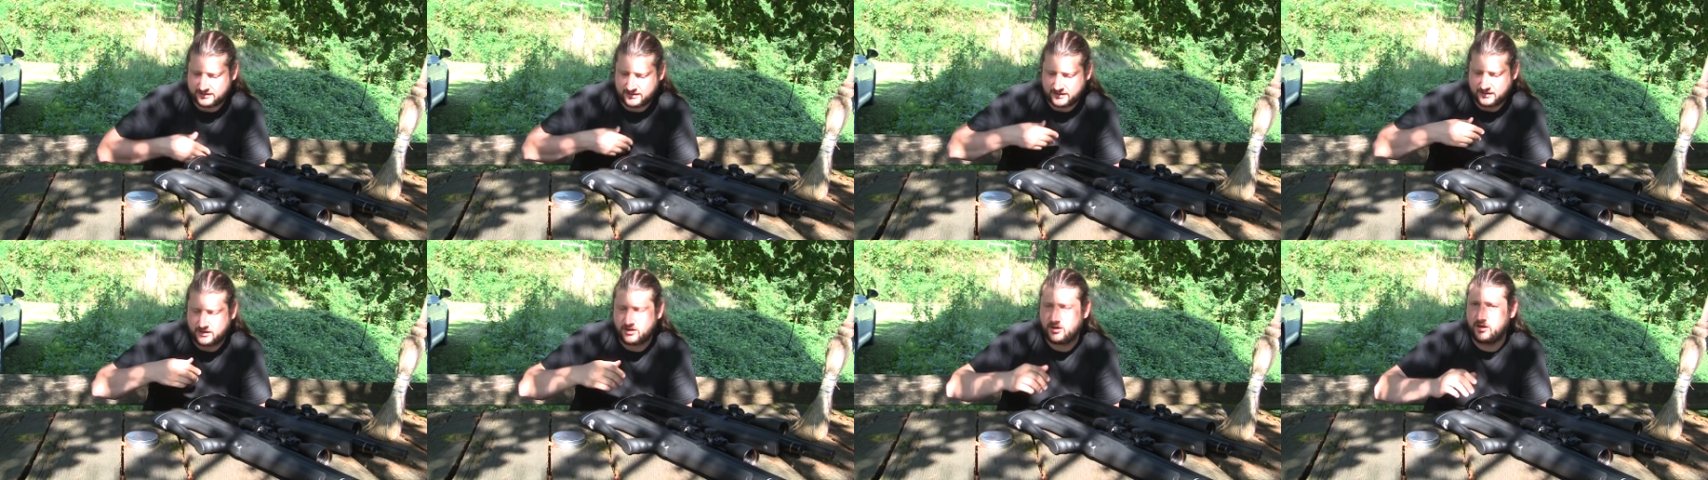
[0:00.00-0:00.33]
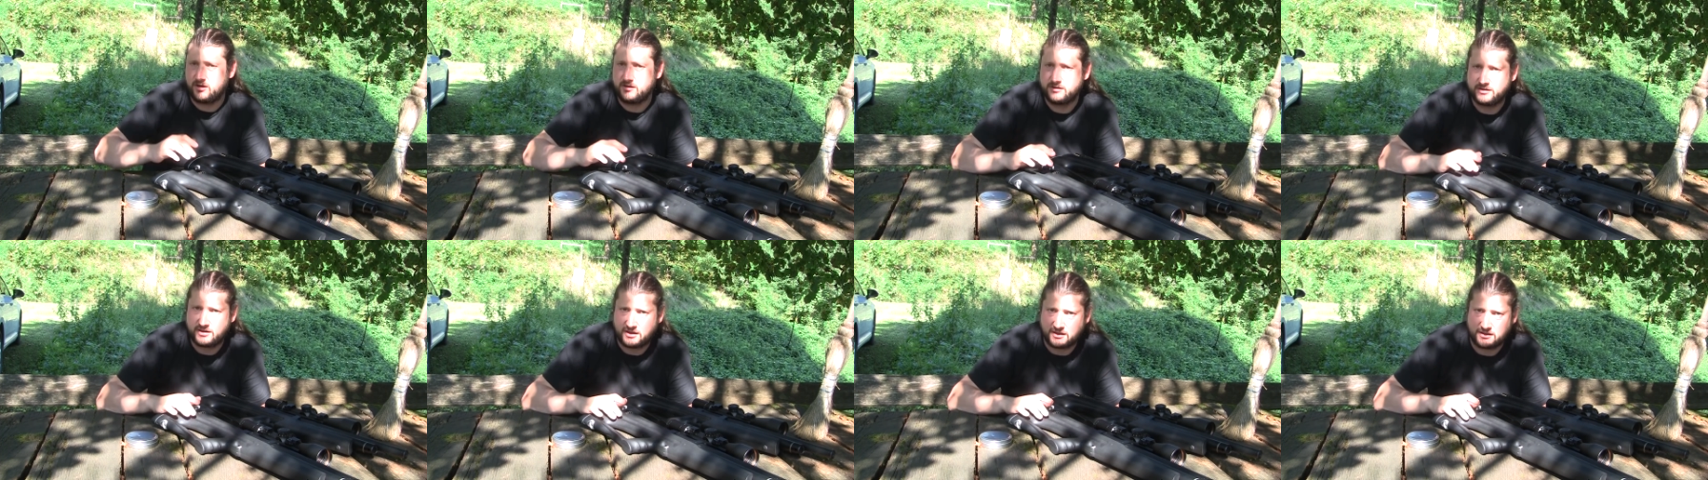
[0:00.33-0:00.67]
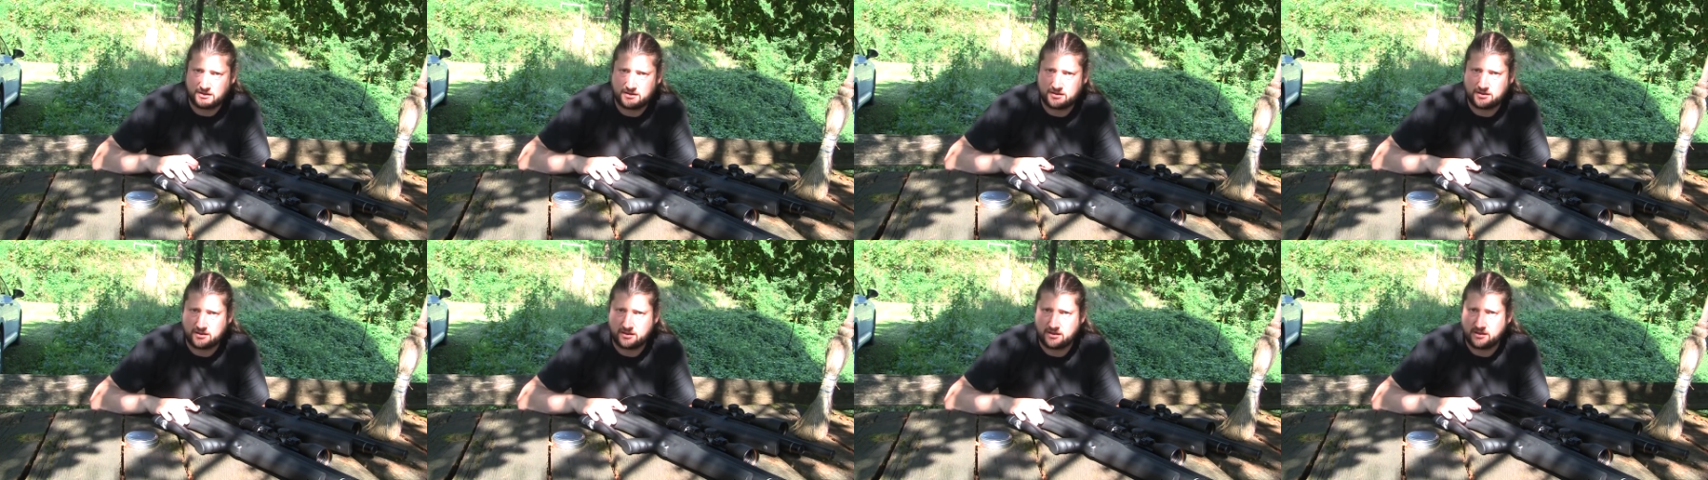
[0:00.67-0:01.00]
a contact
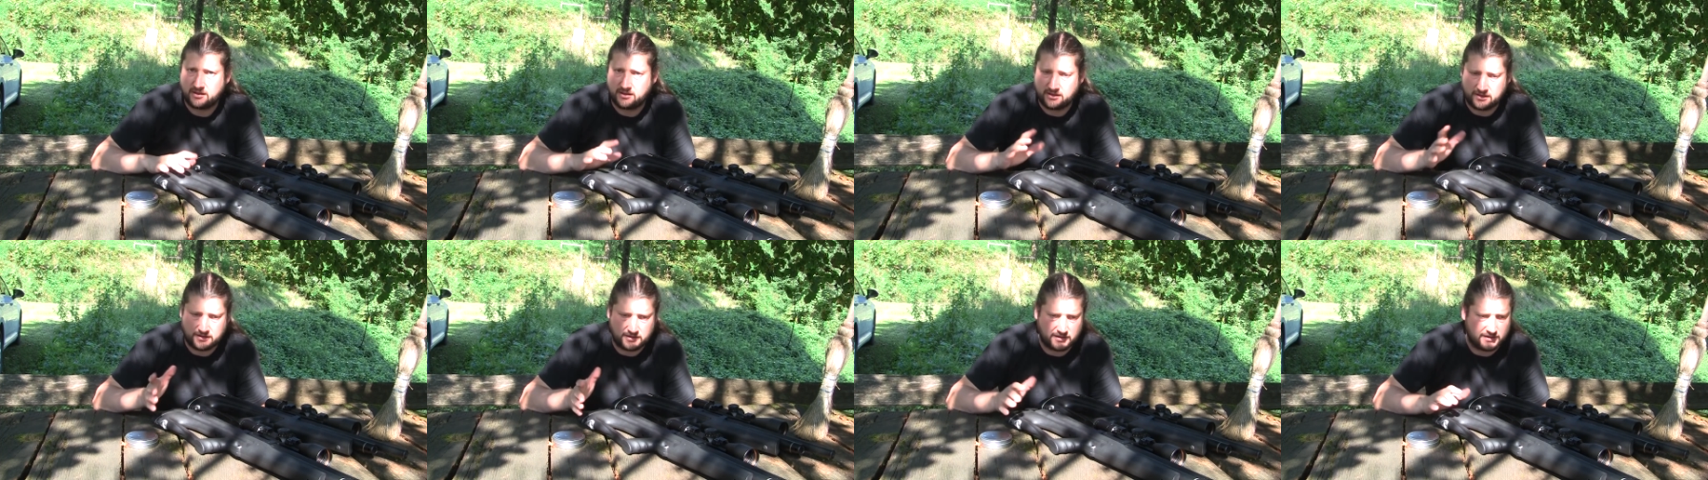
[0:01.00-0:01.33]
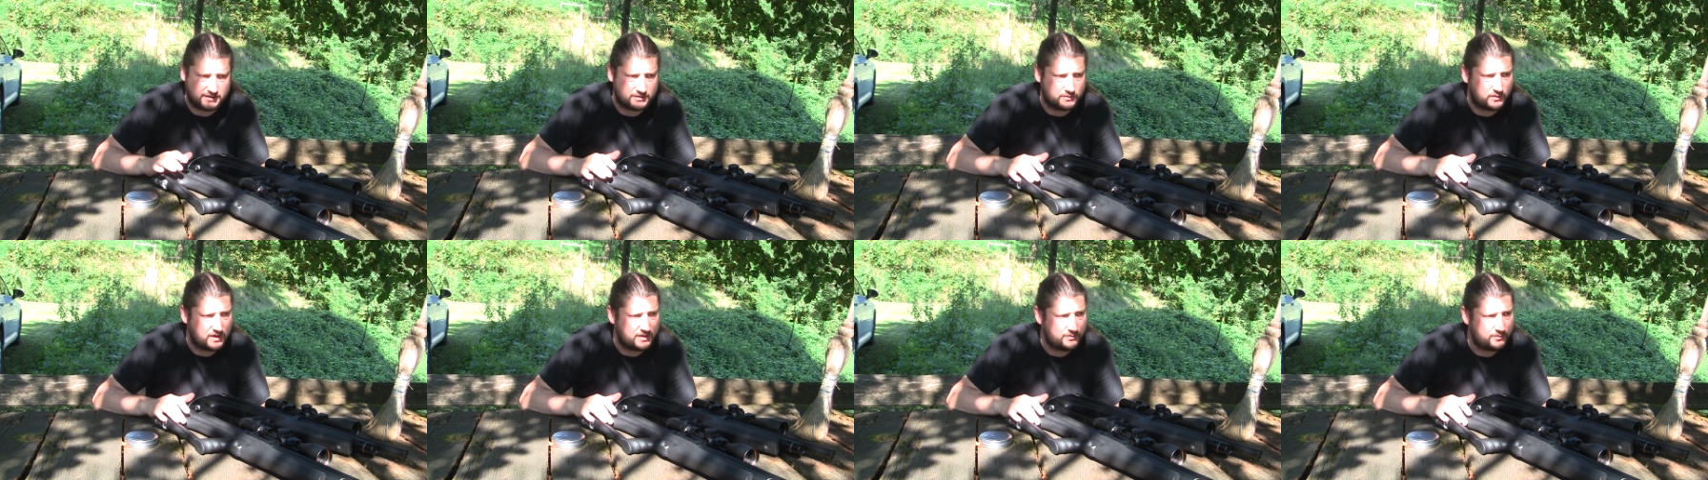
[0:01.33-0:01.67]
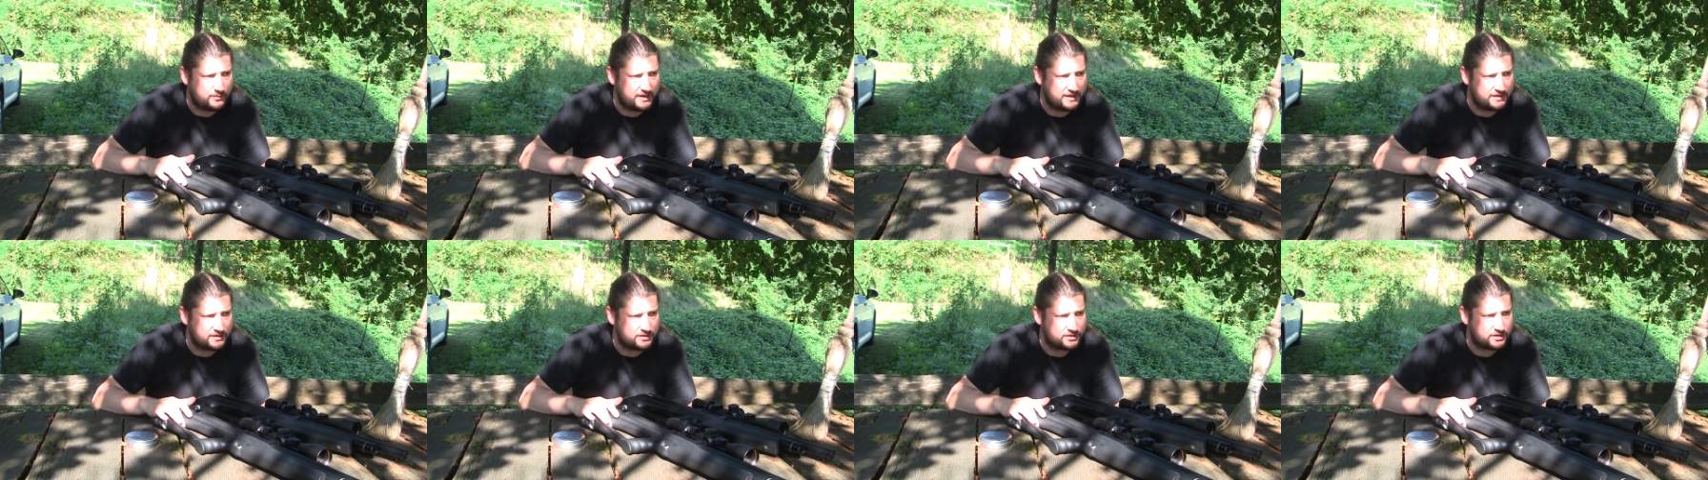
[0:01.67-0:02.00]
uh, in his
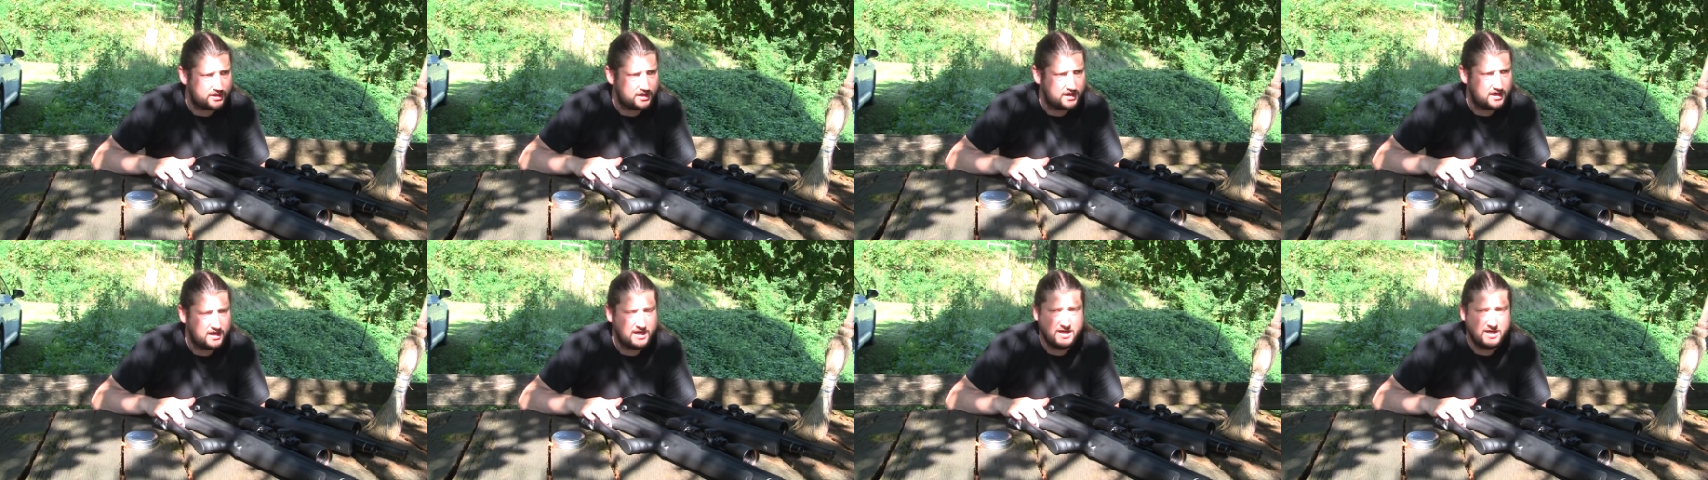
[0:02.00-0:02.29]
webpage